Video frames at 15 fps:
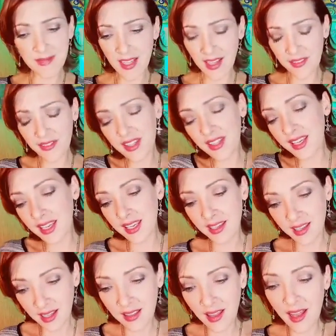I feel like
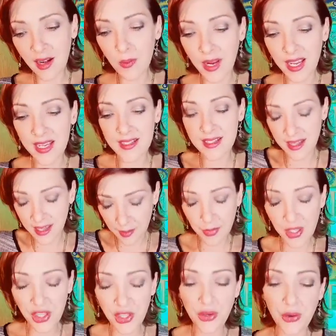a lot of ways it can be
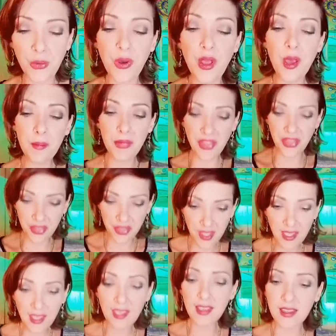you, but
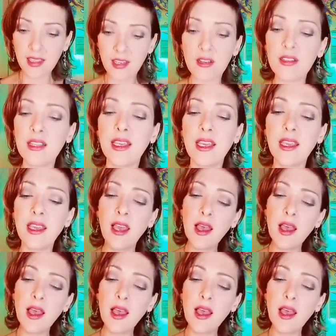thinking clearly,